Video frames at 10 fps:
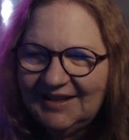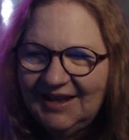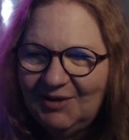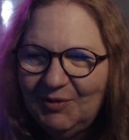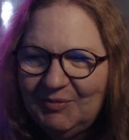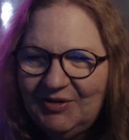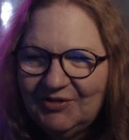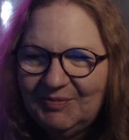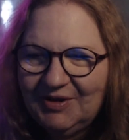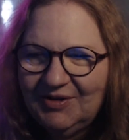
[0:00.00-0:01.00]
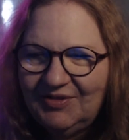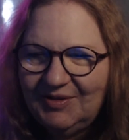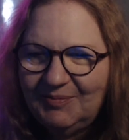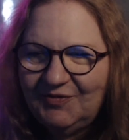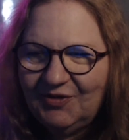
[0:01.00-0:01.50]
Yeah, women used to be
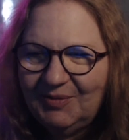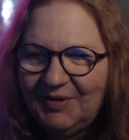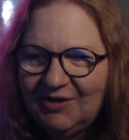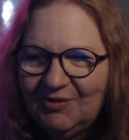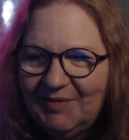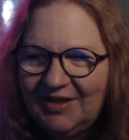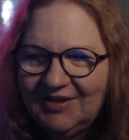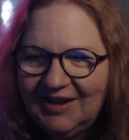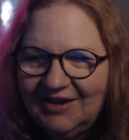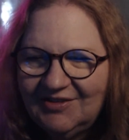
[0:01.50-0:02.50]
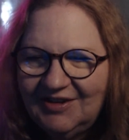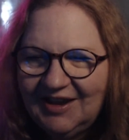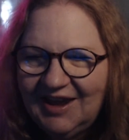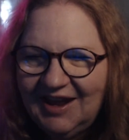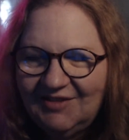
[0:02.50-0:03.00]
good for the bedroom and the kitchen.
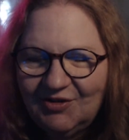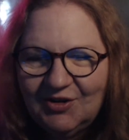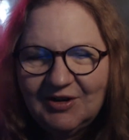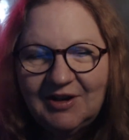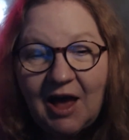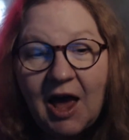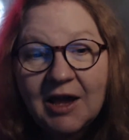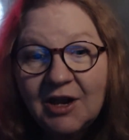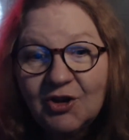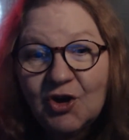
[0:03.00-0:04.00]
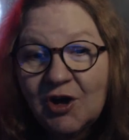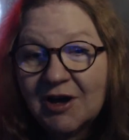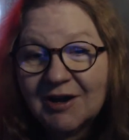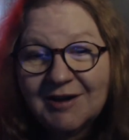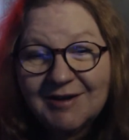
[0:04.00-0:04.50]
They can't even cook now. I can
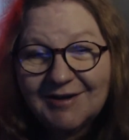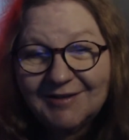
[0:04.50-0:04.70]
cook.